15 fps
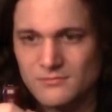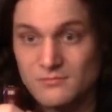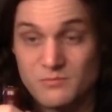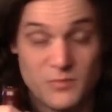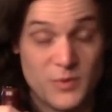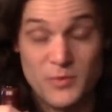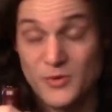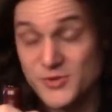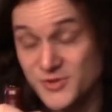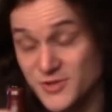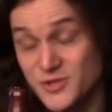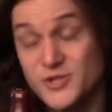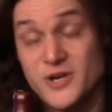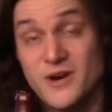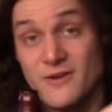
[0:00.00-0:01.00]
But mostly
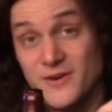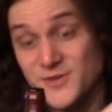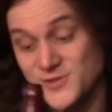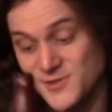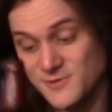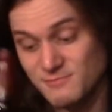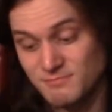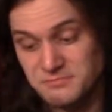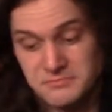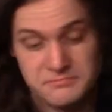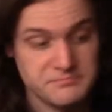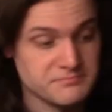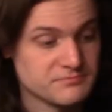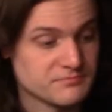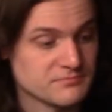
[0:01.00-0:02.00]
cherries.
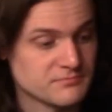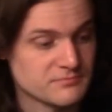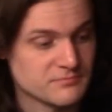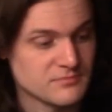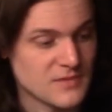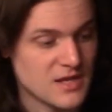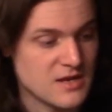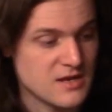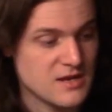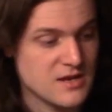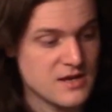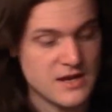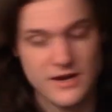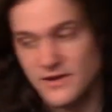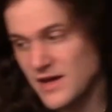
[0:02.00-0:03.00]

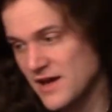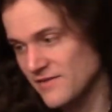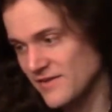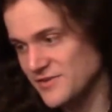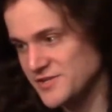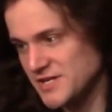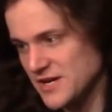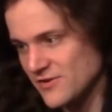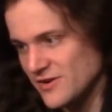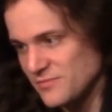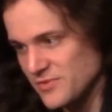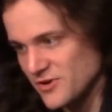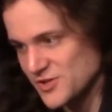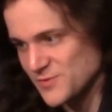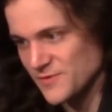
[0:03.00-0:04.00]
Now, I have had cherry
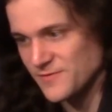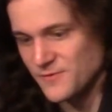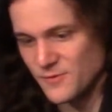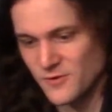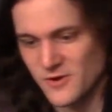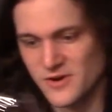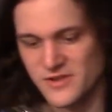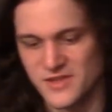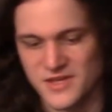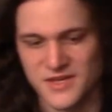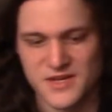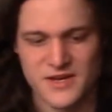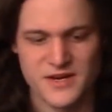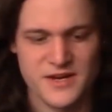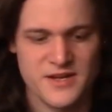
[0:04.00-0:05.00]
beers before.
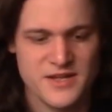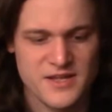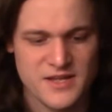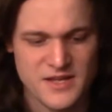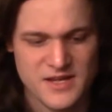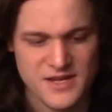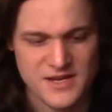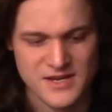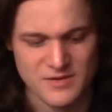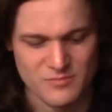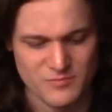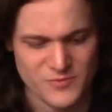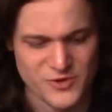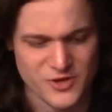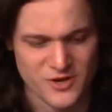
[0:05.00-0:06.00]
In
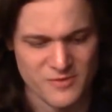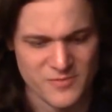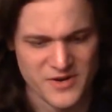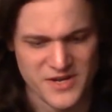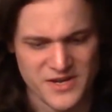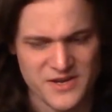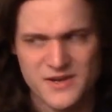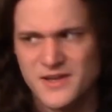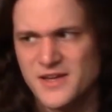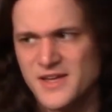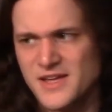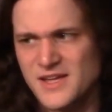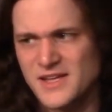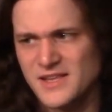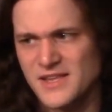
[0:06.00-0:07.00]
Germany,
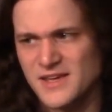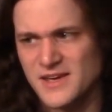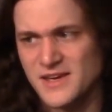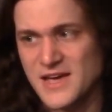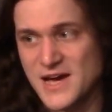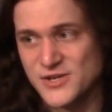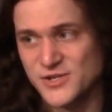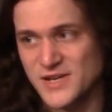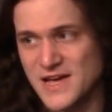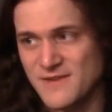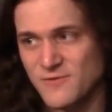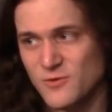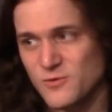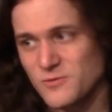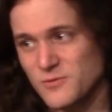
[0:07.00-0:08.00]
they actually have
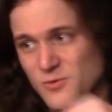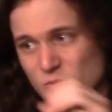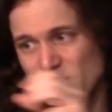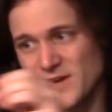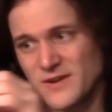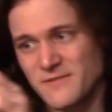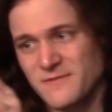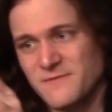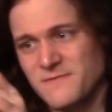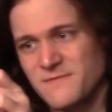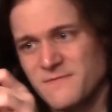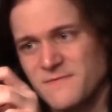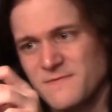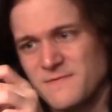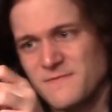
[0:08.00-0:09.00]
quite a
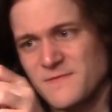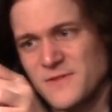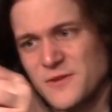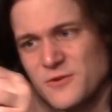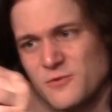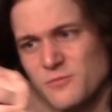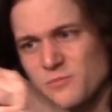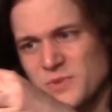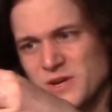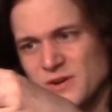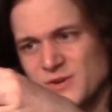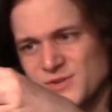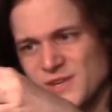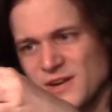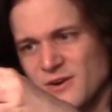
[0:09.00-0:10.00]
few
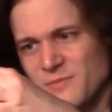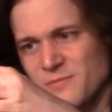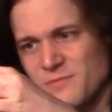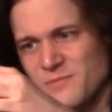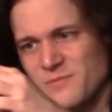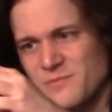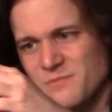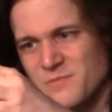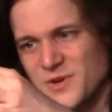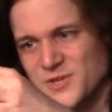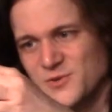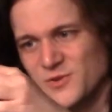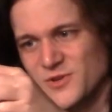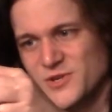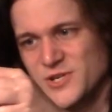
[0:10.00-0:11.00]
beers that are
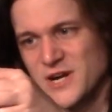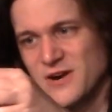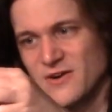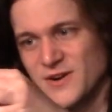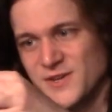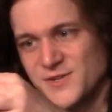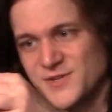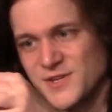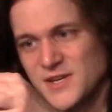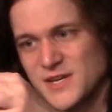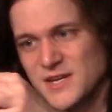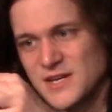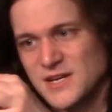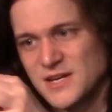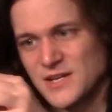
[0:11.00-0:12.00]
mixed with cherries.
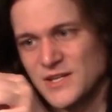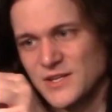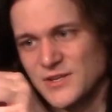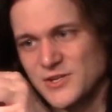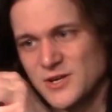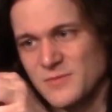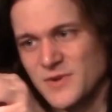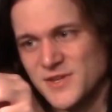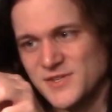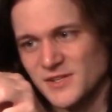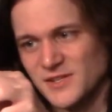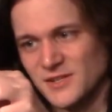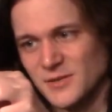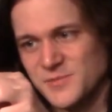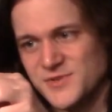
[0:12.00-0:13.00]
Germany's a
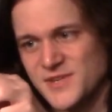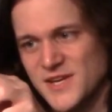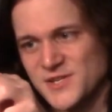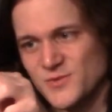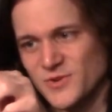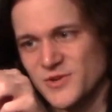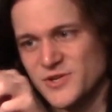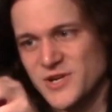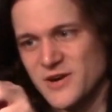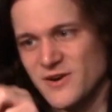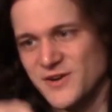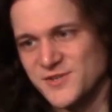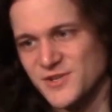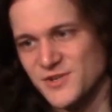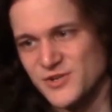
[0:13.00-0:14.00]
little obsessed with
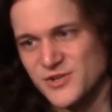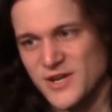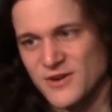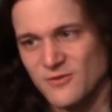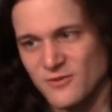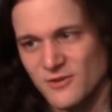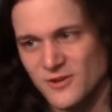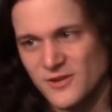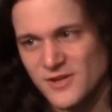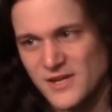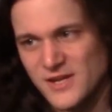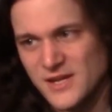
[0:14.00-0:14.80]
cherries in general.